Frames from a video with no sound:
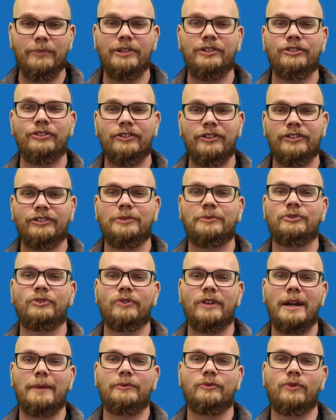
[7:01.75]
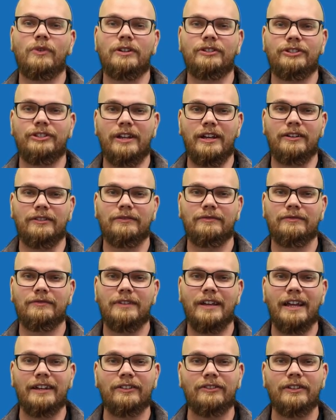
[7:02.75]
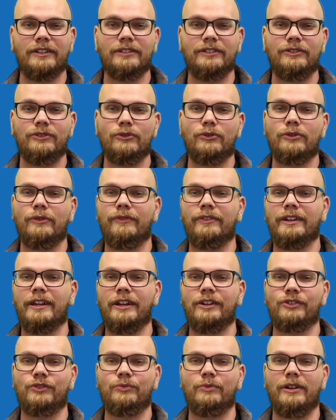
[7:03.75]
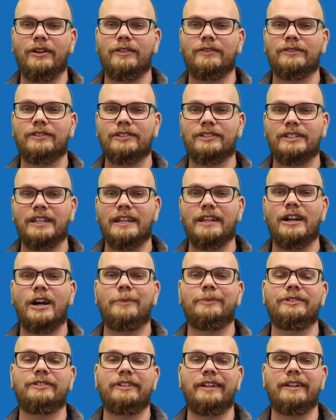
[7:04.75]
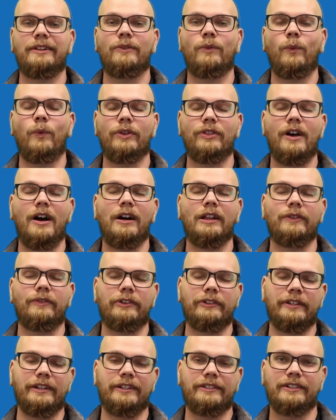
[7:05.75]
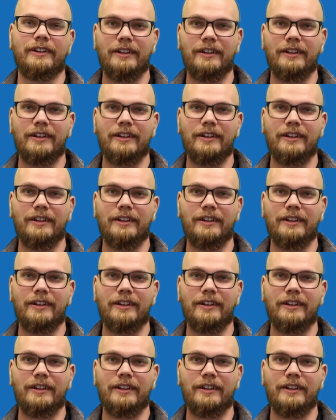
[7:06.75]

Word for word: Be sure to subscribe to our channel and click the notification bell to stay up to date with all of our latest